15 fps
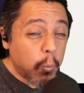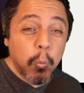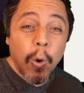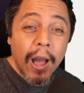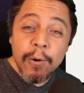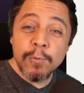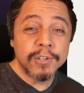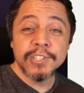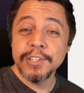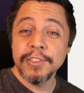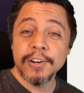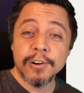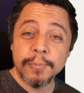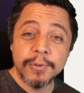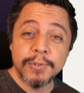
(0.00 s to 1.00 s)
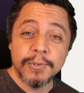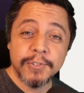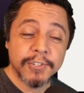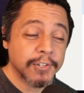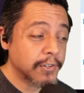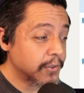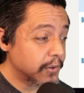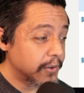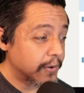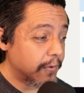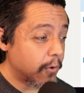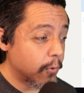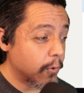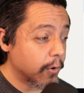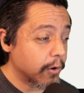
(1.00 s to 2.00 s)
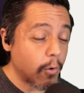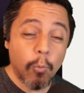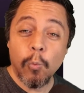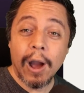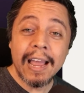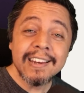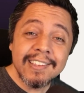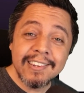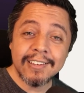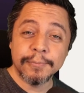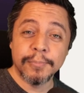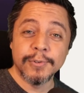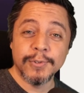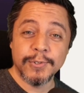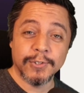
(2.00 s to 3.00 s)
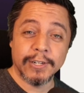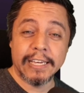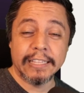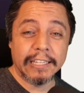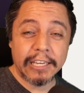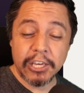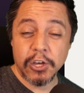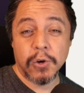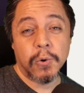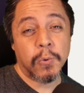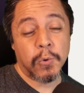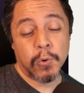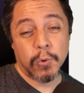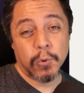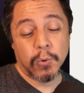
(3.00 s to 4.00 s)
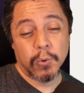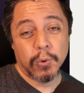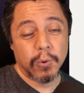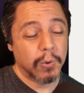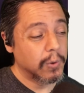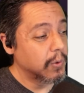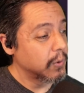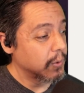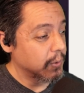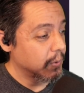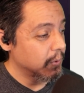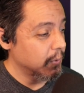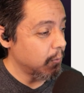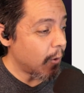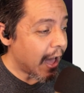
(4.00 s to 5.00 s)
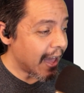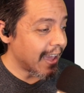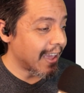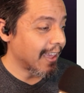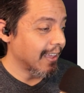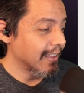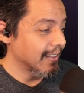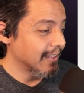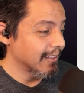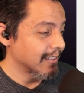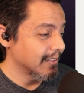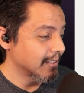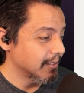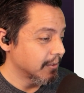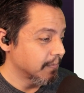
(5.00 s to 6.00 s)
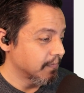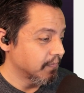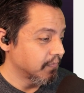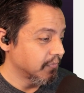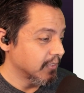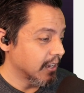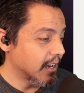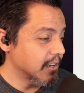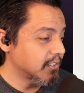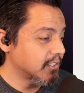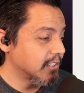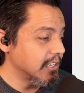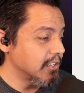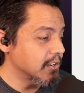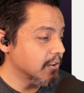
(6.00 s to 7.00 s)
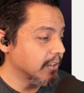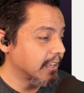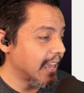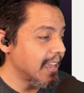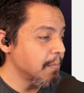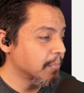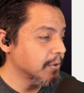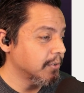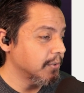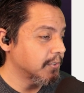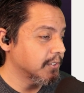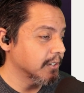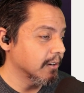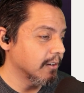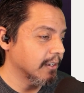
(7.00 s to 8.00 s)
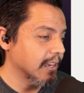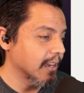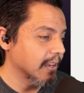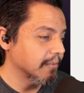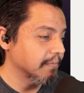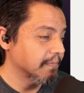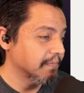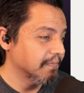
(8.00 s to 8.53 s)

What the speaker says: Why wasn't there a producer? Or why did a producer get let go? Why? A senior game producer. Okay.